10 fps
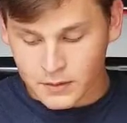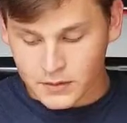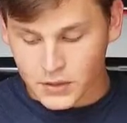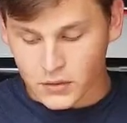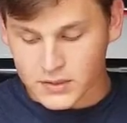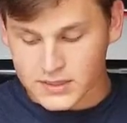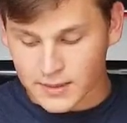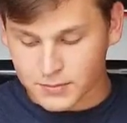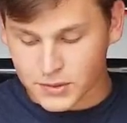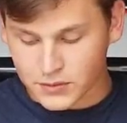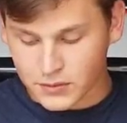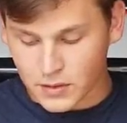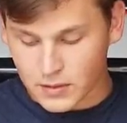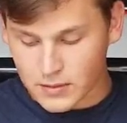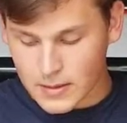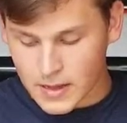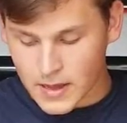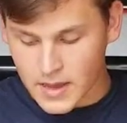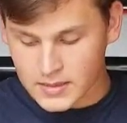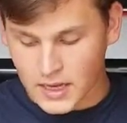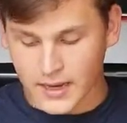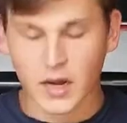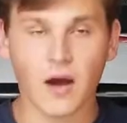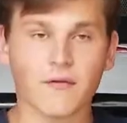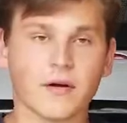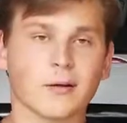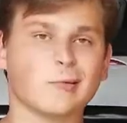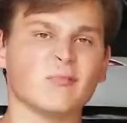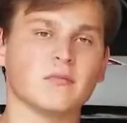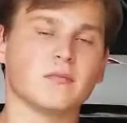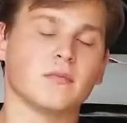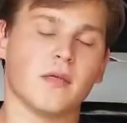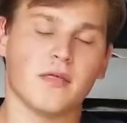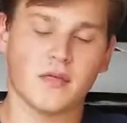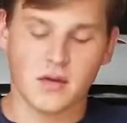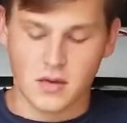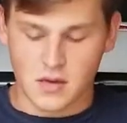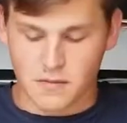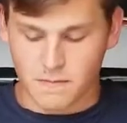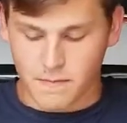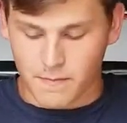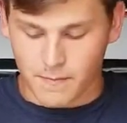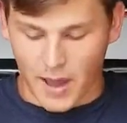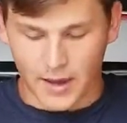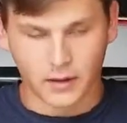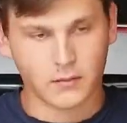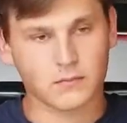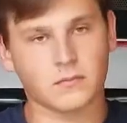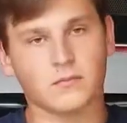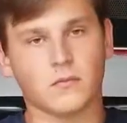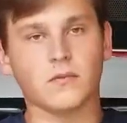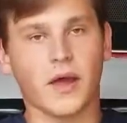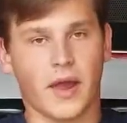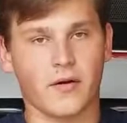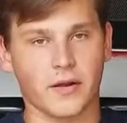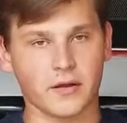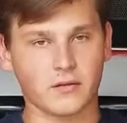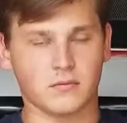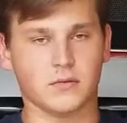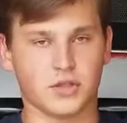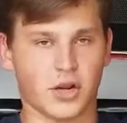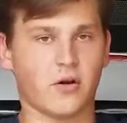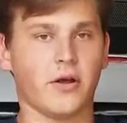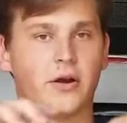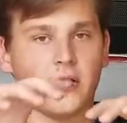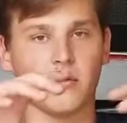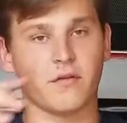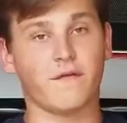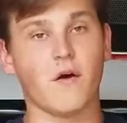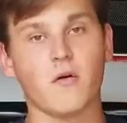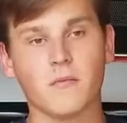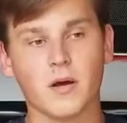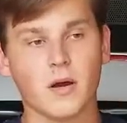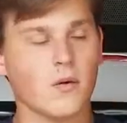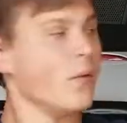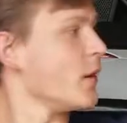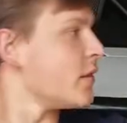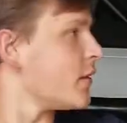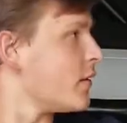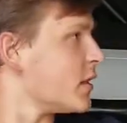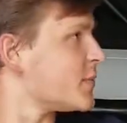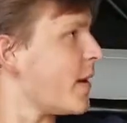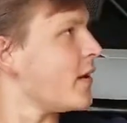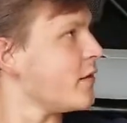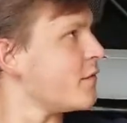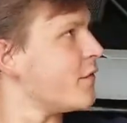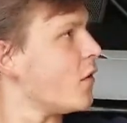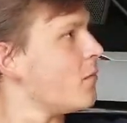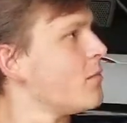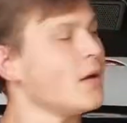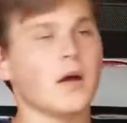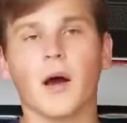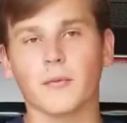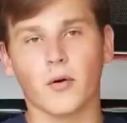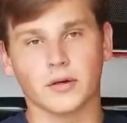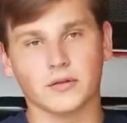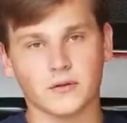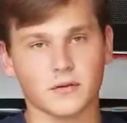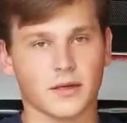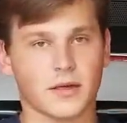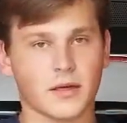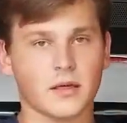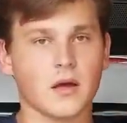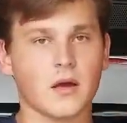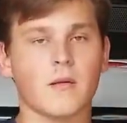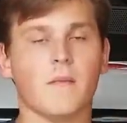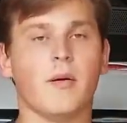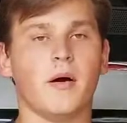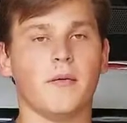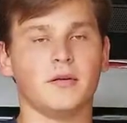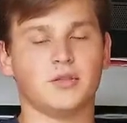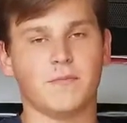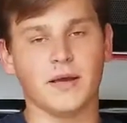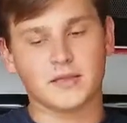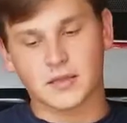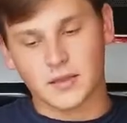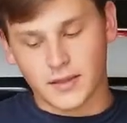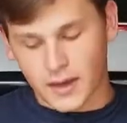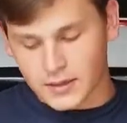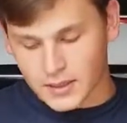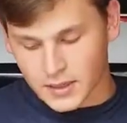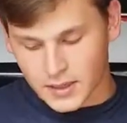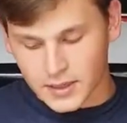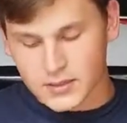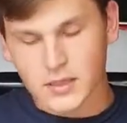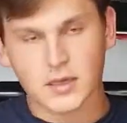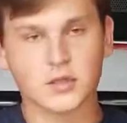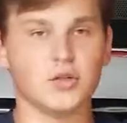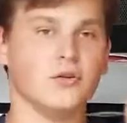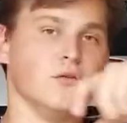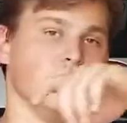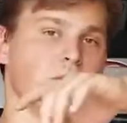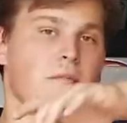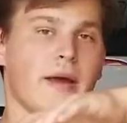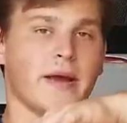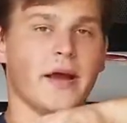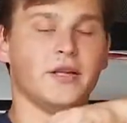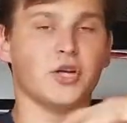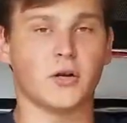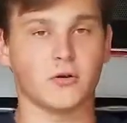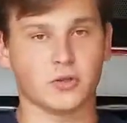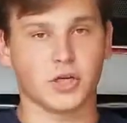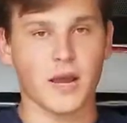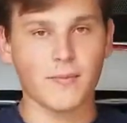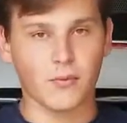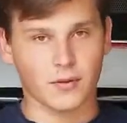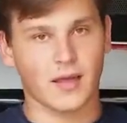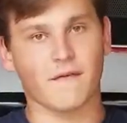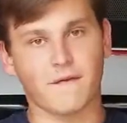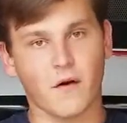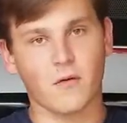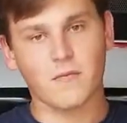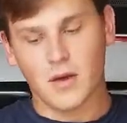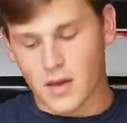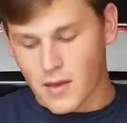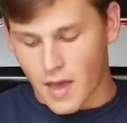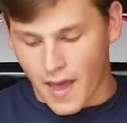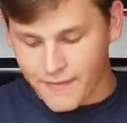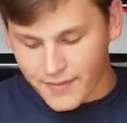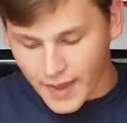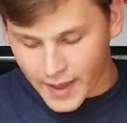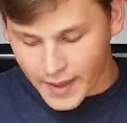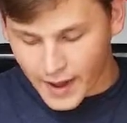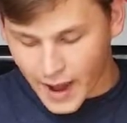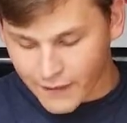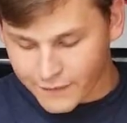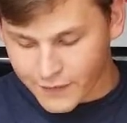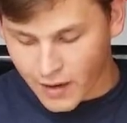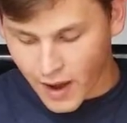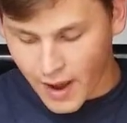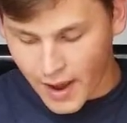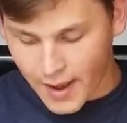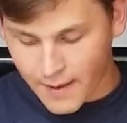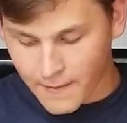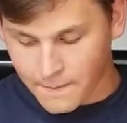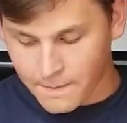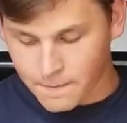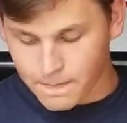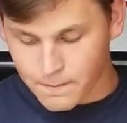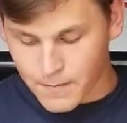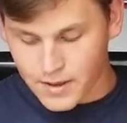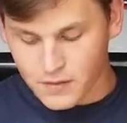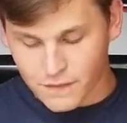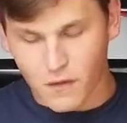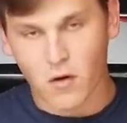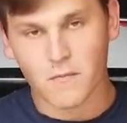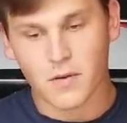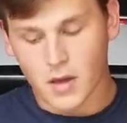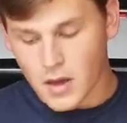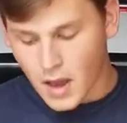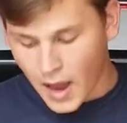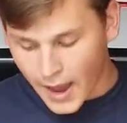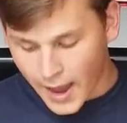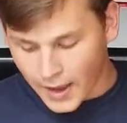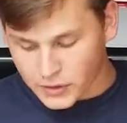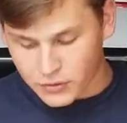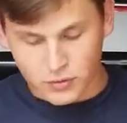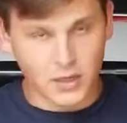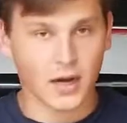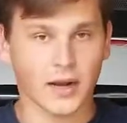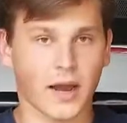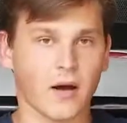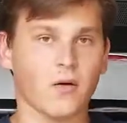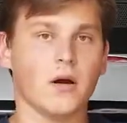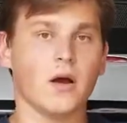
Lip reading: So step 2 is I covered the back, the general area with foam, with expanding foam. I'm going to link it, but basically the idea is to make a general shape with that foam. And then after I made the foam, I had to cut it out.